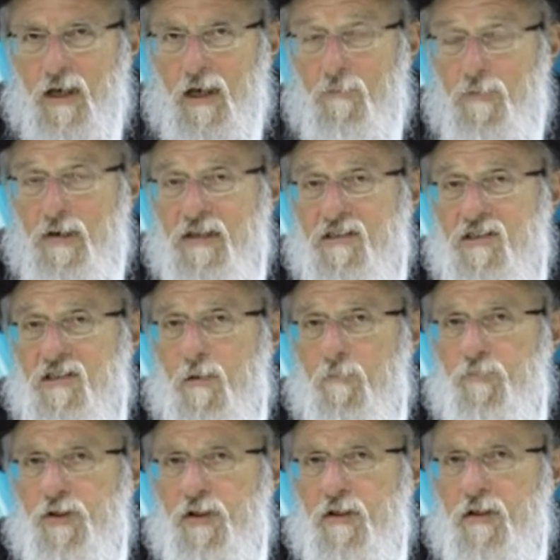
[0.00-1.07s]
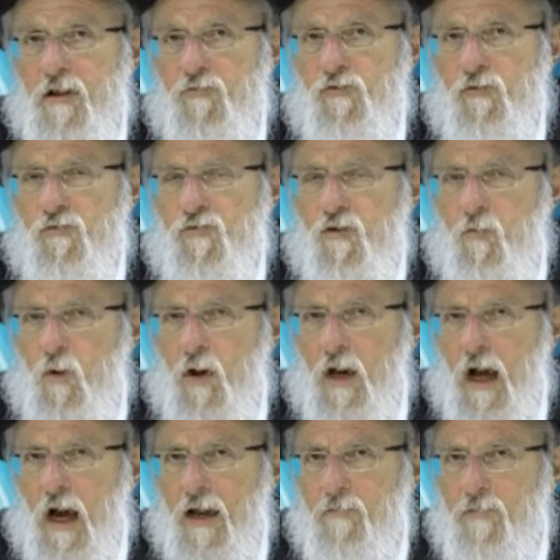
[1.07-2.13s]
he means something different from what
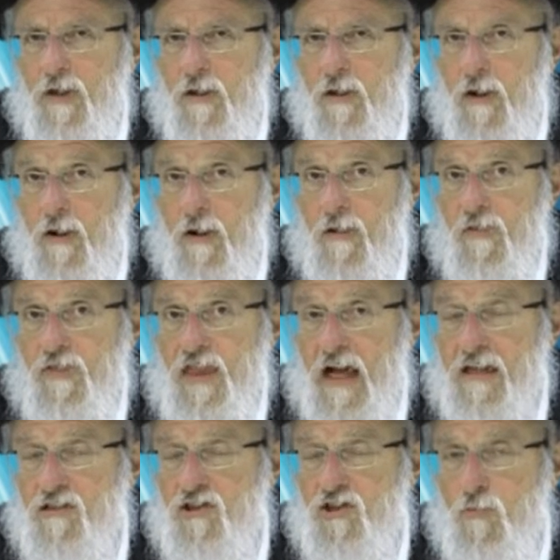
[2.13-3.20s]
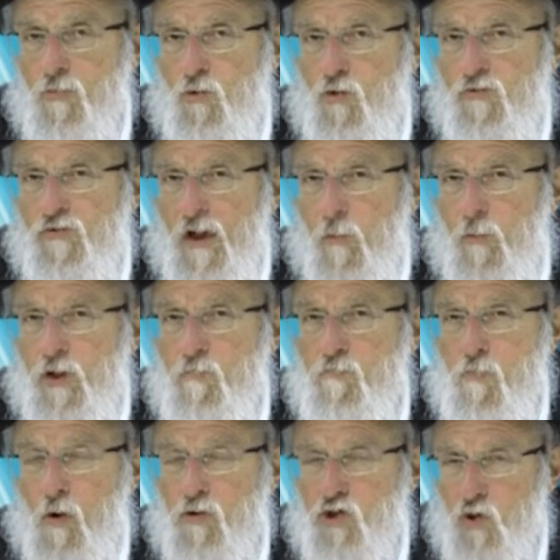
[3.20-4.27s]
I mean. That's the move that we
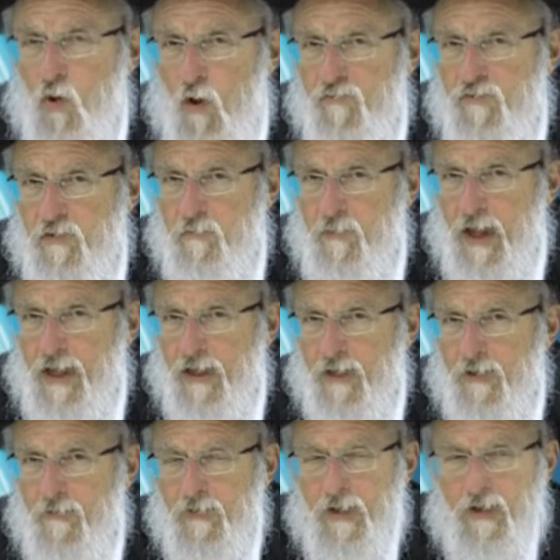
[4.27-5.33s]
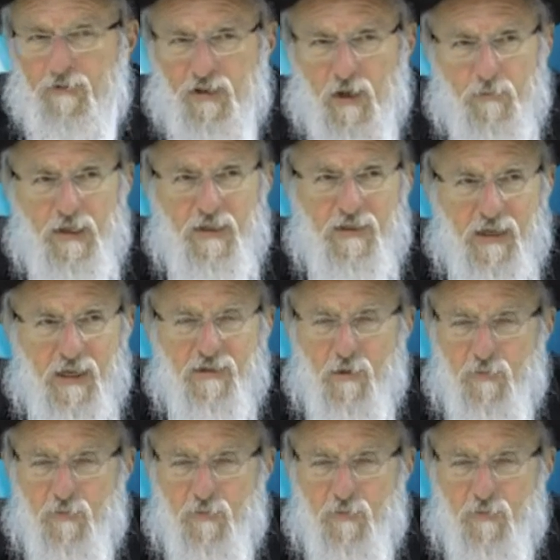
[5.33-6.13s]
most often make. Somebody says